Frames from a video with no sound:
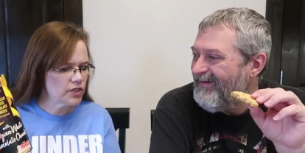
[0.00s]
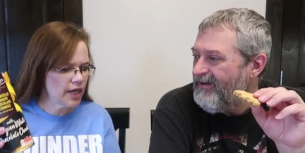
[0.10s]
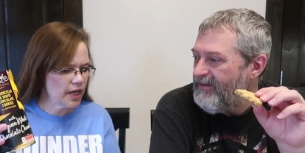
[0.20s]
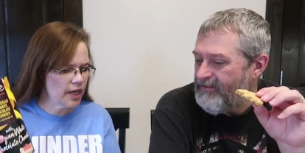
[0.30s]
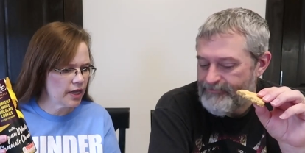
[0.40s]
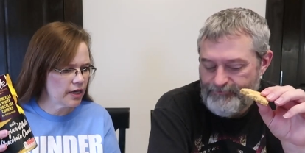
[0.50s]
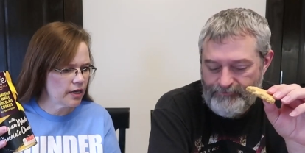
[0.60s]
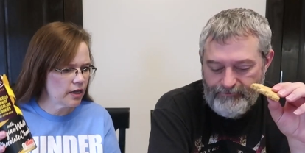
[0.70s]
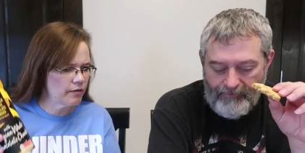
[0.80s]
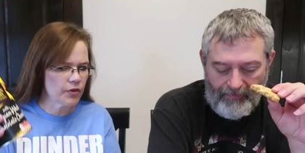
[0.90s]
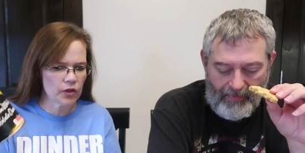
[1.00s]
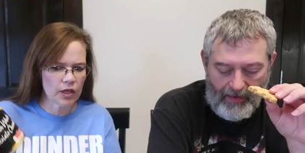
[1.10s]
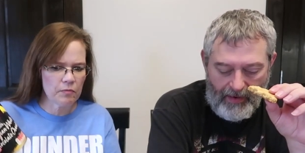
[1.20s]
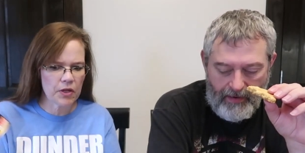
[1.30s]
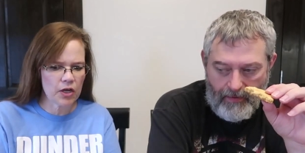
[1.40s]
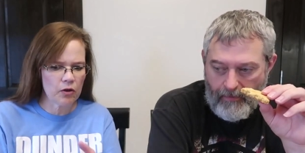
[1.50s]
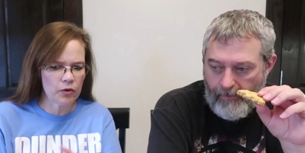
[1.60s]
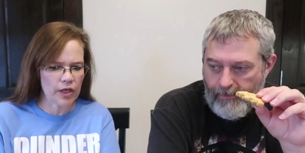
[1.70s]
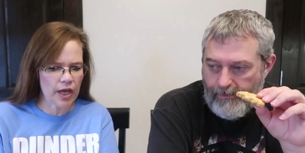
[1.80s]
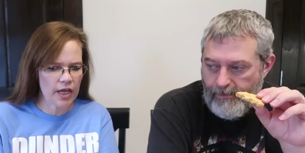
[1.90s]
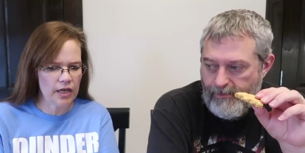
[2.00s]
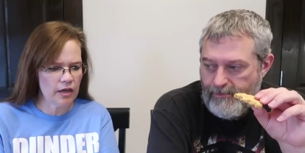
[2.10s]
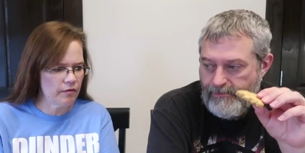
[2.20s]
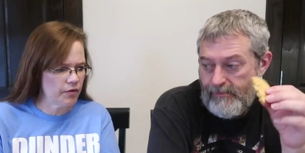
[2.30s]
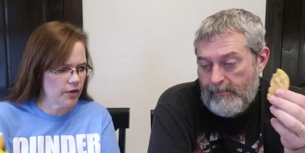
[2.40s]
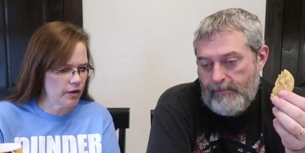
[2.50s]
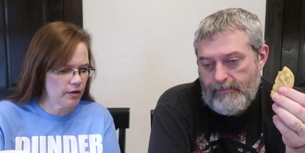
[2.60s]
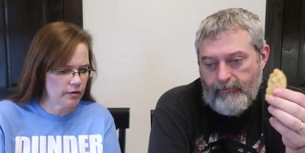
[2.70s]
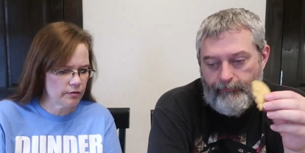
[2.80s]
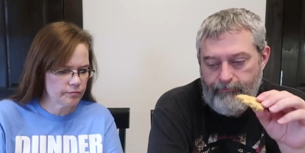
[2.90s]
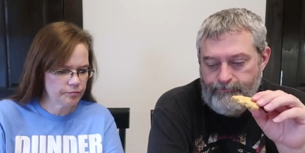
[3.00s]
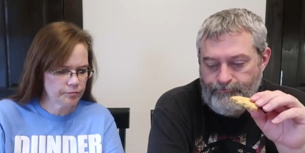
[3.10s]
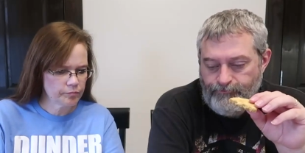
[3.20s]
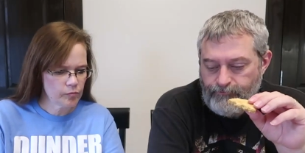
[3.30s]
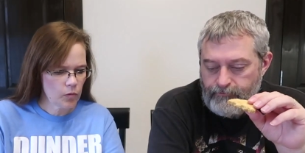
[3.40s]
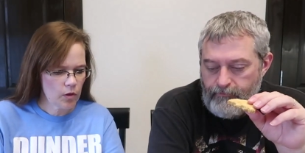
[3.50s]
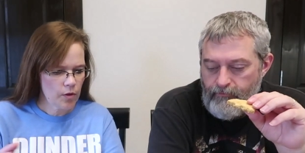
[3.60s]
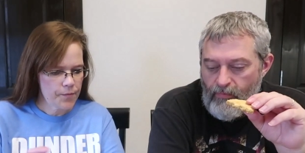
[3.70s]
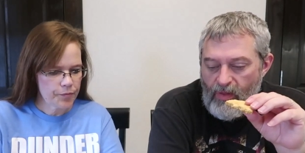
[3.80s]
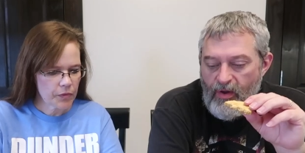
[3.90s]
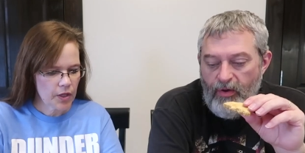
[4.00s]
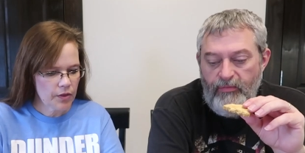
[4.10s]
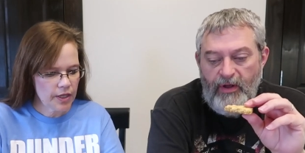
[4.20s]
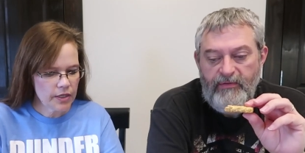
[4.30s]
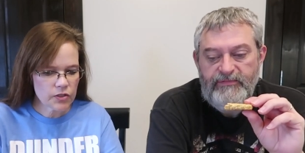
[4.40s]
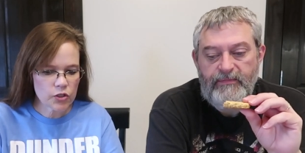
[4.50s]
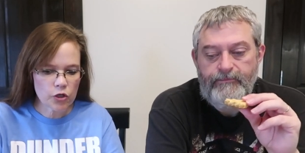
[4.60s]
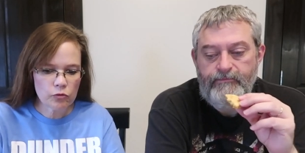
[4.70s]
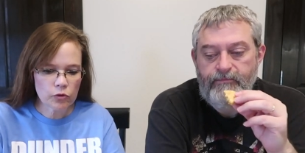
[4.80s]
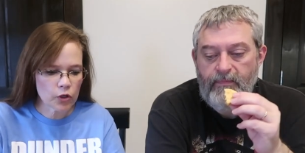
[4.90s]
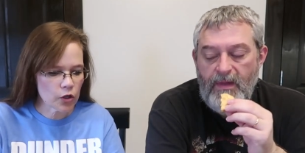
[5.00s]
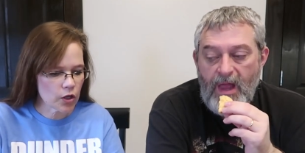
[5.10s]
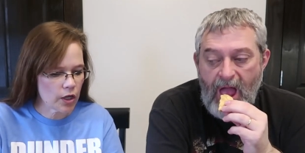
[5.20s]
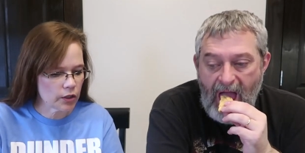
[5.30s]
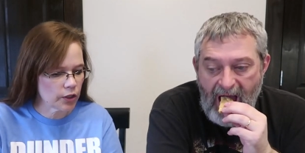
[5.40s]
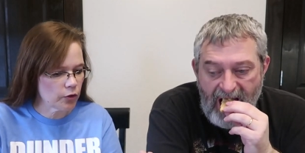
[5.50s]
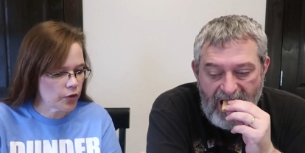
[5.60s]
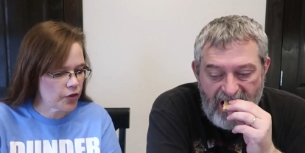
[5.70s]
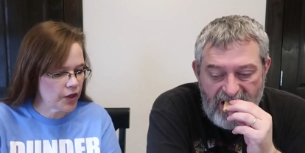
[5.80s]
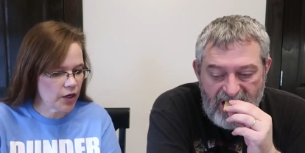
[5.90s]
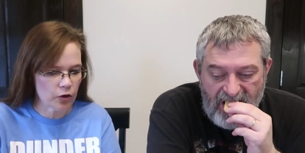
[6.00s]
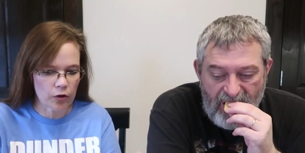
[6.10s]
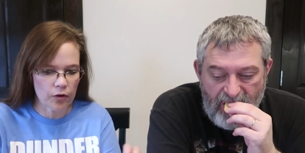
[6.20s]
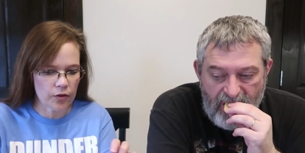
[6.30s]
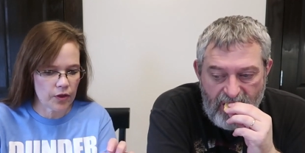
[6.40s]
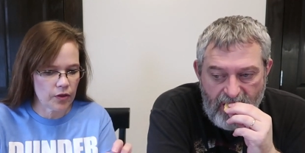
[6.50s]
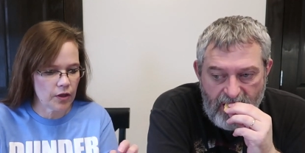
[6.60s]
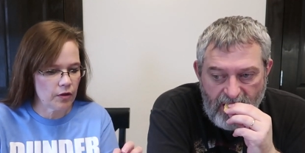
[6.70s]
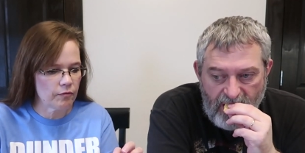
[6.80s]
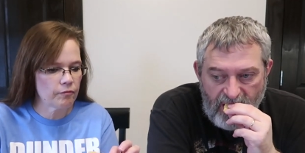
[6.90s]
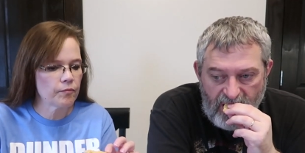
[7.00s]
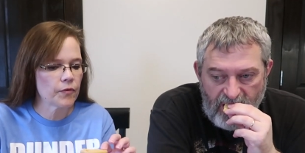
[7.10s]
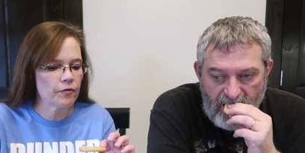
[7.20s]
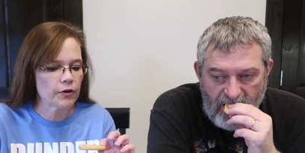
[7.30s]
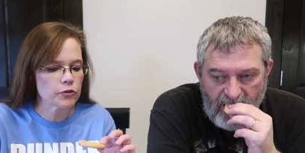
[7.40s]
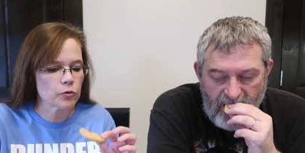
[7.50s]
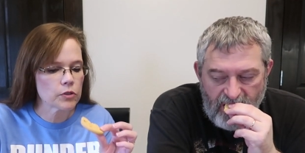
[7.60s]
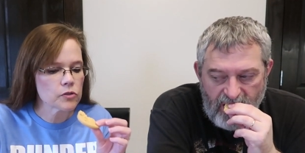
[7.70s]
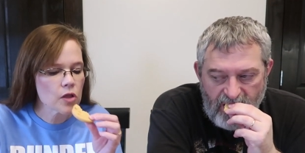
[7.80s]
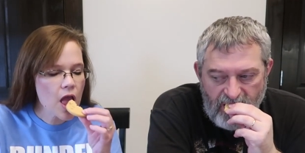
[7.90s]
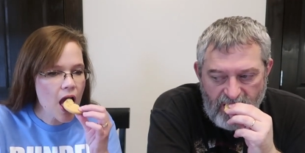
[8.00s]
Speaker 1: 10 of the lemon and only eight of the... Who these knows? do look a little thinner than the, the first ones.